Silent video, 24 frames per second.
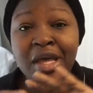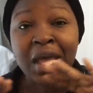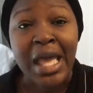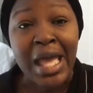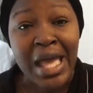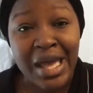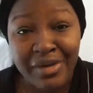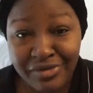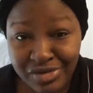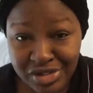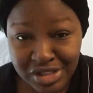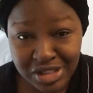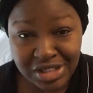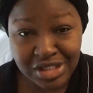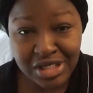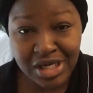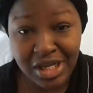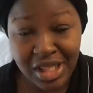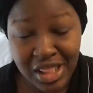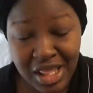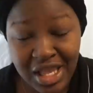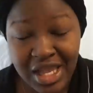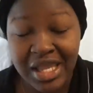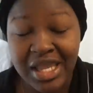Haven't done none
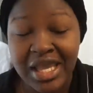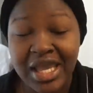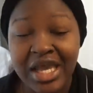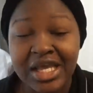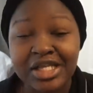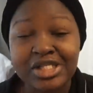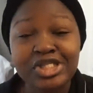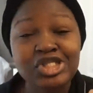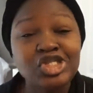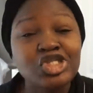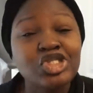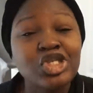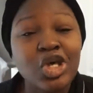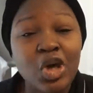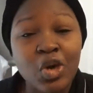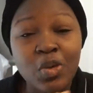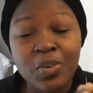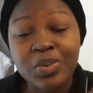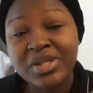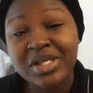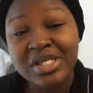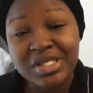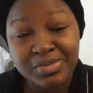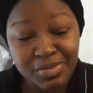of that yet, so
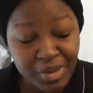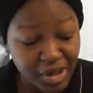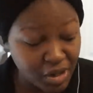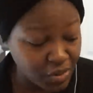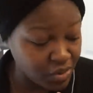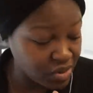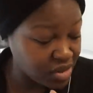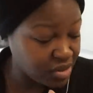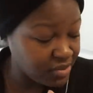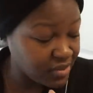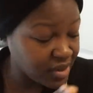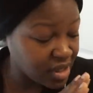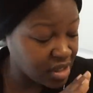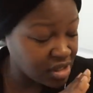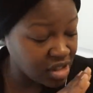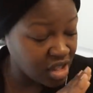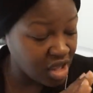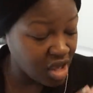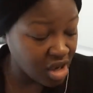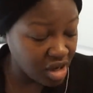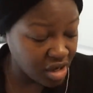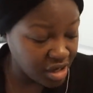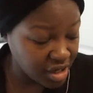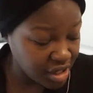please bear with me on
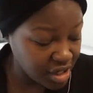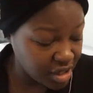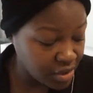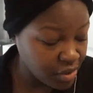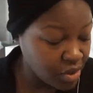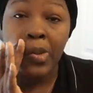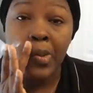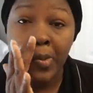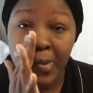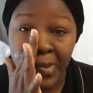the audio.